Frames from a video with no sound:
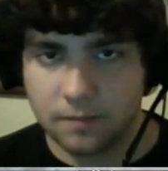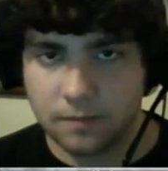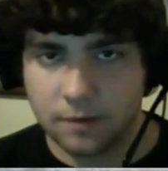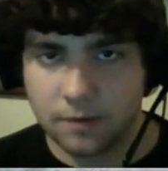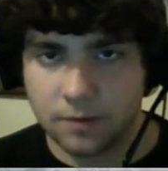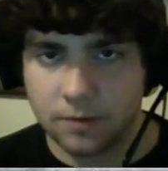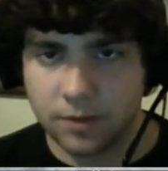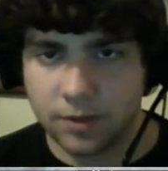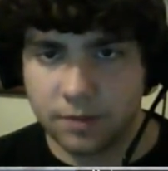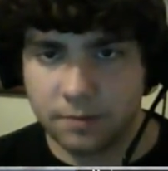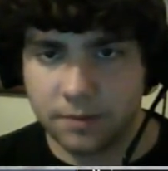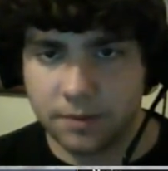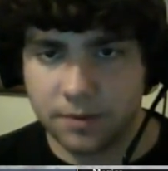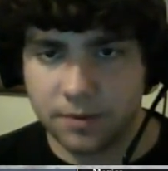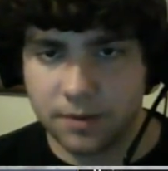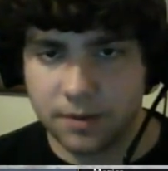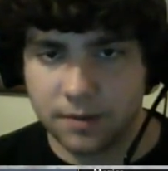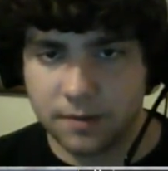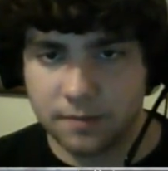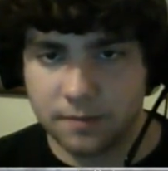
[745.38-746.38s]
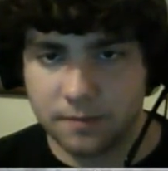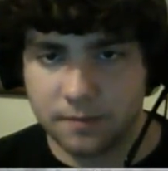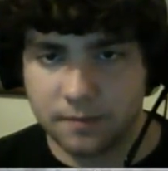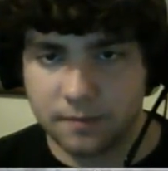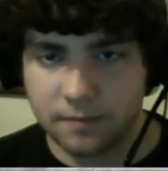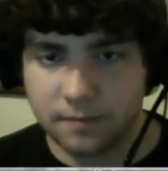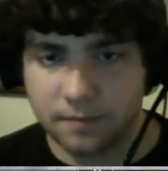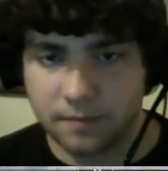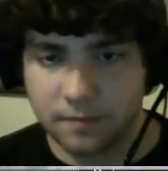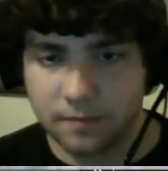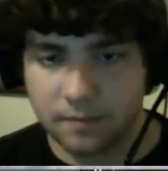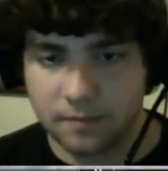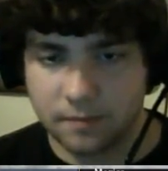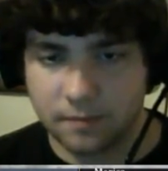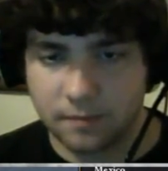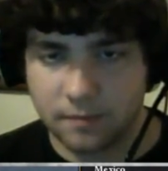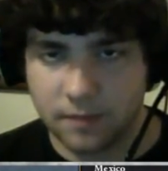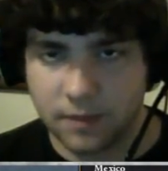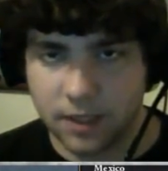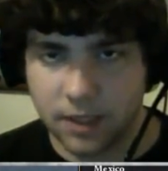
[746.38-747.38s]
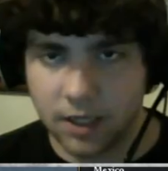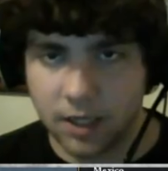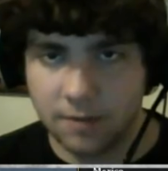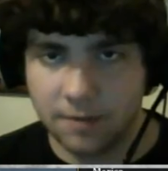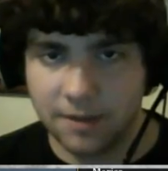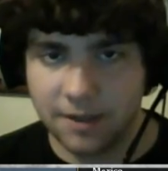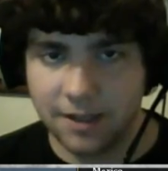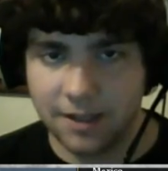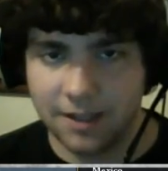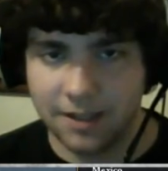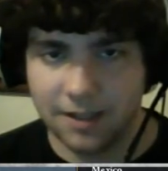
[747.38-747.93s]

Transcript: Where's our boats? They're coming.